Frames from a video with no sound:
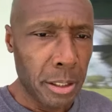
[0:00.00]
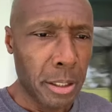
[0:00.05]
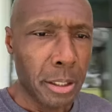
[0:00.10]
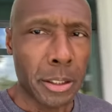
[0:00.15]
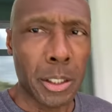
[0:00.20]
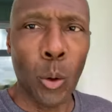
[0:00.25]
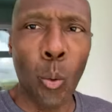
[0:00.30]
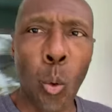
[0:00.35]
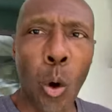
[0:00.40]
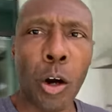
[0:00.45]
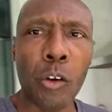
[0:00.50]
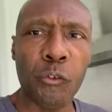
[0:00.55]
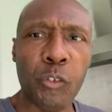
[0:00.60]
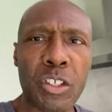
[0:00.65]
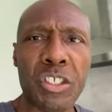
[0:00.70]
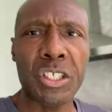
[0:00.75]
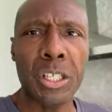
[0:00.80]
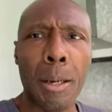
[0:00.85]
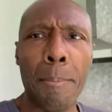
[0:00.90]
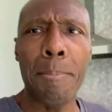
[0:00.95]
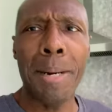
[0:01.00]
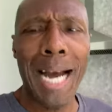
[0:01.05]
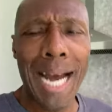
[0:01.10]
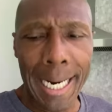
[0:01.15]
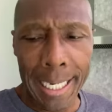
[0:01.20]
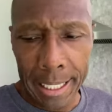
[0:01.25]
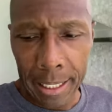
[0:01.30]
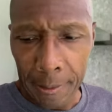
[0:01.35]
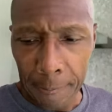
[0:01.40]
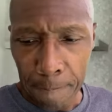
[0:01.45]
to work for
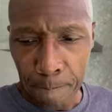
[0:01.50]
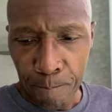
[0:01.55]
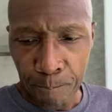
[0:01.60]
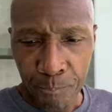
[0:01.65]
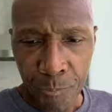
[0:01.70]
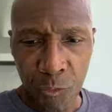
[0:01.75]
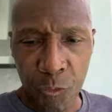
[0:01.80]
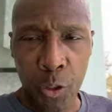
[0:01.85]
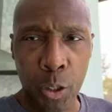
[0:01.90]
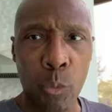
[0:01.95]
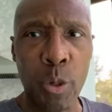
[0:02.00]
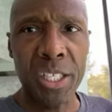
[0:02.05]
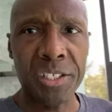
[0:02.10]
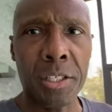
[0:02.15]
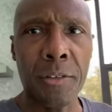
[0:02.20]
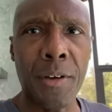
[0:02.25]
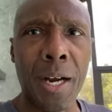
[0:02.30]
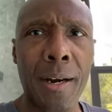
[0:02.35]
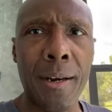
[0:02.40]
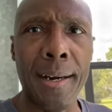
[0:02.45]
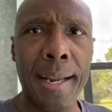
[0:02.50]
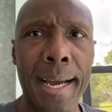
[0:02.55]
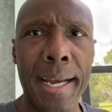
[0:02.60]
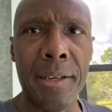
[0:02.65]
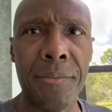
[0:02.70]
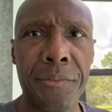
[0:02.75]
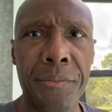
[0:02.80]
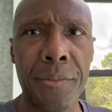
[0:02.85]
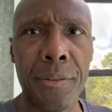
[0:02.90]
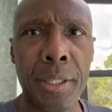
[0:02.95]
somebody for the rest of our
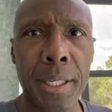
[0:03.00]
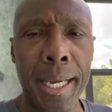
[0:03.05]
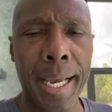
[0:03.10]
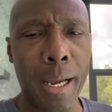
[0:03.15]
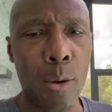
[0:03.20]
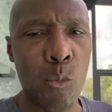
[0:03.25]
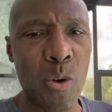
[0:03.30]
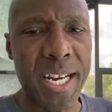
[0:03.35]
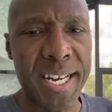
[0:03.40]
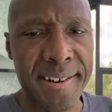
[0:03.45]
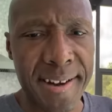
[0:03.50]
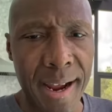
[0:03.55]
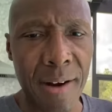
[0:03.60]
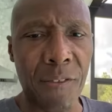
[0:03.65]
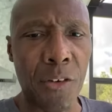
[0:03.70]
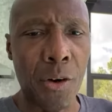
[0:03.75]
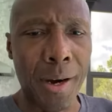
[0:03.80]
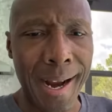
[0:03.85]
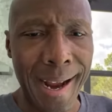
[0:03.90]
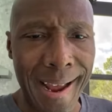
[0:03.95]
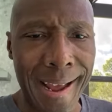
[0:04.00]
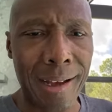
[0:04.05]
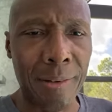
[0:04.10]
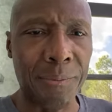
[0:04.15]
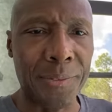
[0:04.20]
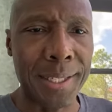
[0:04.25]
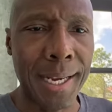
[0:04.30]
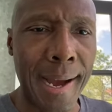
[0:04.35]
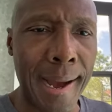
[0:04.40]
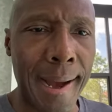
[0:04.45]
life. And we never
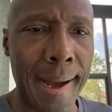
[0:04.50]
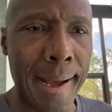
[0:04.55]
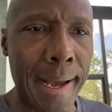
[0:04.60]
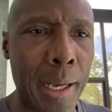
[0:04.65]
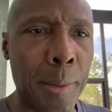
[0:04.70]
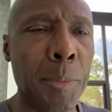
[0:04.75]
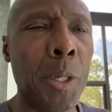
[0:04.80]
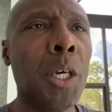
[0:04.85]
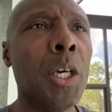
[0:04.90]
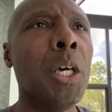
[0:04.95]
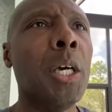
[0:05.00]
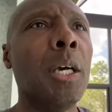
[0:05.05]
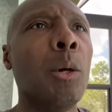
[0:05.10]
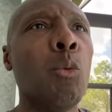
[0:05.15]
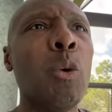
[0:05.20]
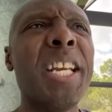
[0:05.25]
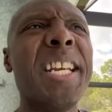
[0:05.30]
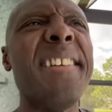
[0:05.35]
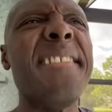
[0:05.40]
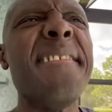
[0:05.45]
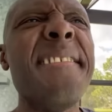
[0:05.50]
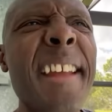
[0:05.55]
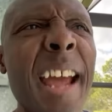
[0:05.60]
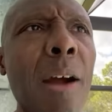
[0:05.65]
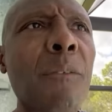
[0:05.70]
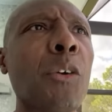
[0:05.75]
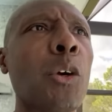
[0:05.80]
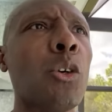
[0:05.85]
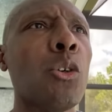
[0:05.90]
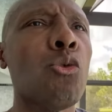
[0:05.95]
have time. We
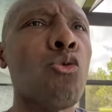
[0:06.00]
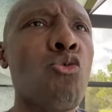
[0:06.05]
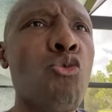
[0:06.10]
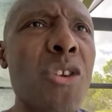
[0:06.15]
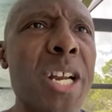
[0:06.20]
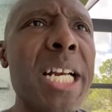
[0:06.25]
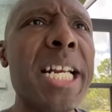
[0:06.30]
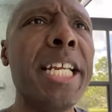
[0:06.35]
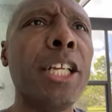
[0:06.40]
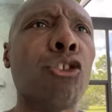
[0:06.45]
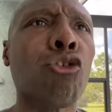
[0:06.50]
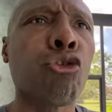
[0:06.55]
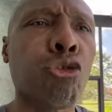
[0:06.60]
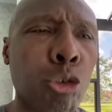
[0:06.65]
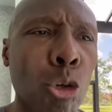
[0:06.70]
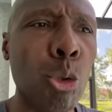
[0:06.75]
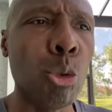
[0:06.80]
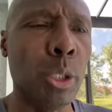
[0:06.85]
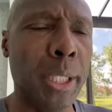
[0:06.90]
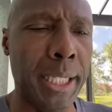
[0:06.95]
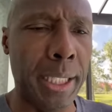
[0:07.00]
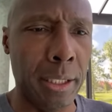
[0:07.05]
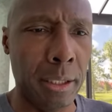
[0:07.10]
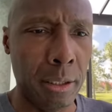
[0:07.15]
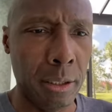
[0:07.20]
never really truly